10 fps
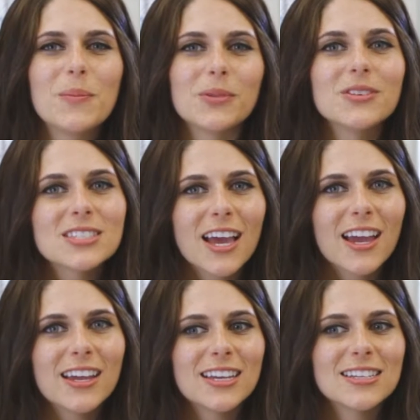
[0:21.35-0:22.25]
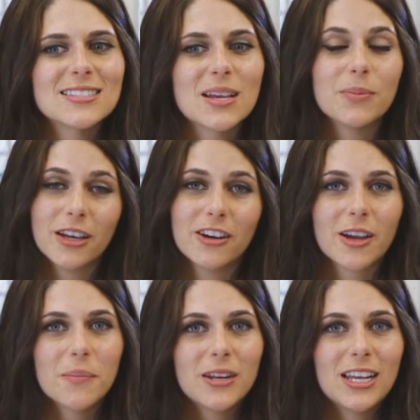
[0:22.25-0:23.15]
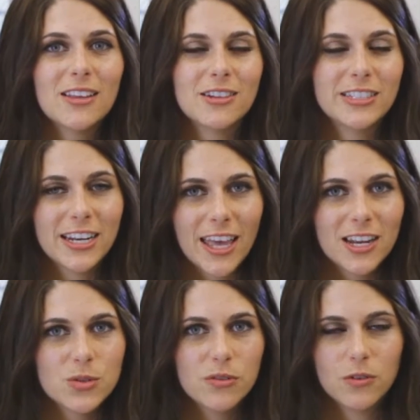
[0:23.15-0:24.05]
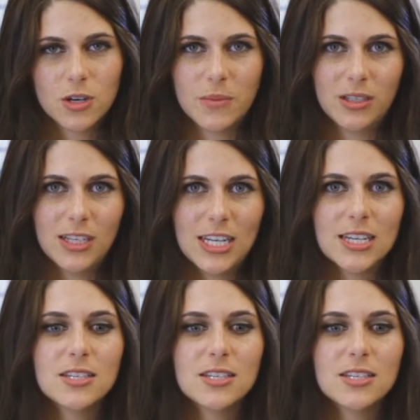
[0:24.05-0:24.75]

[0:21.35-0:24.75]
BlueSky is a planner company and they're dedicated to affordability,